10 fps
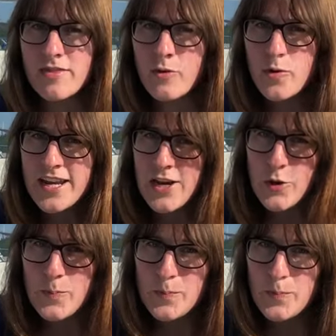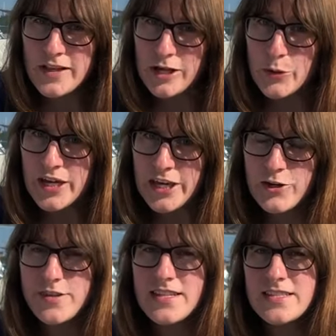the window below
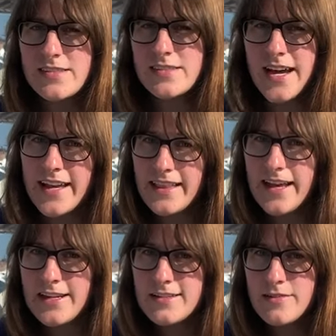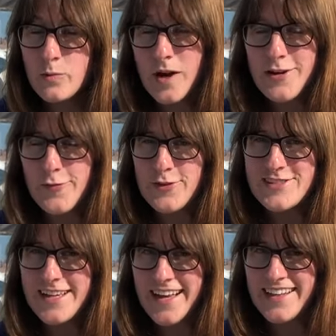here. That's the skylight, one of the
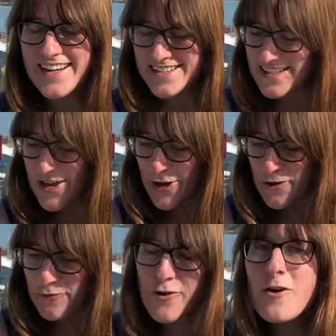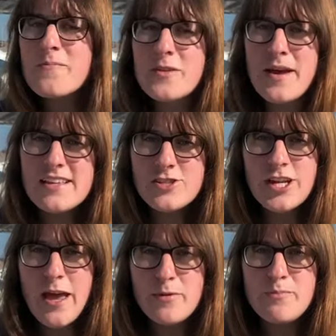skylights from the master
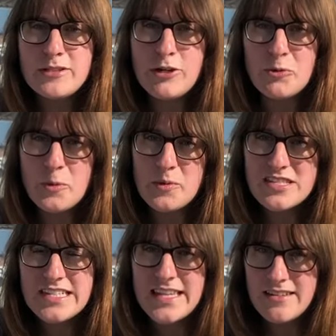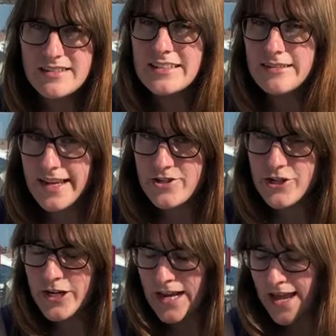cabin below. We will see that a little
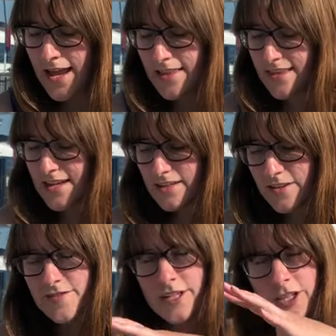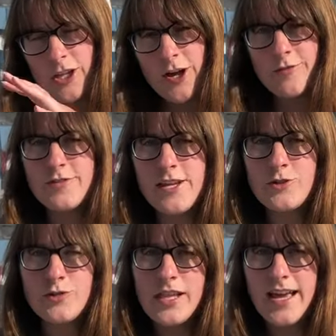later, and that gives a lot of
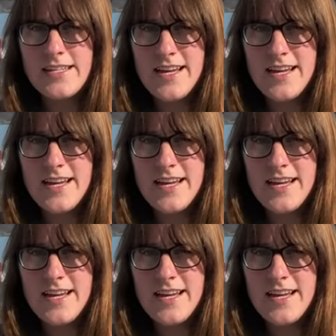natural light